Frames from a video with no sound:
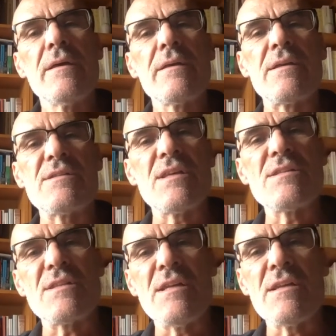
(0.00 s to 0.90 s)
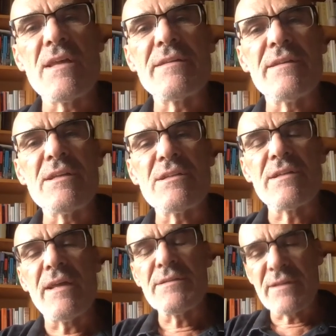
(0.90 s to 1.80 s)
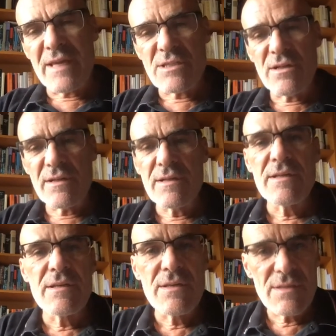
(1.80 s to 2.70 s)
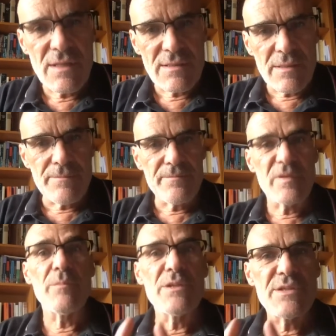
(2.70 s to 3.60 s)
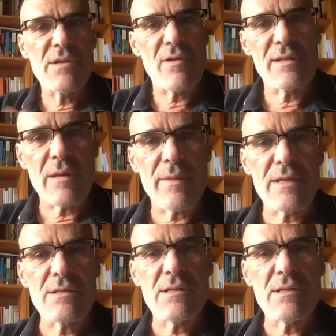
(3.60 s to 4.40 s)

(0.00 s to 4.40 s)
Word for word: consists in an international system, the material damage.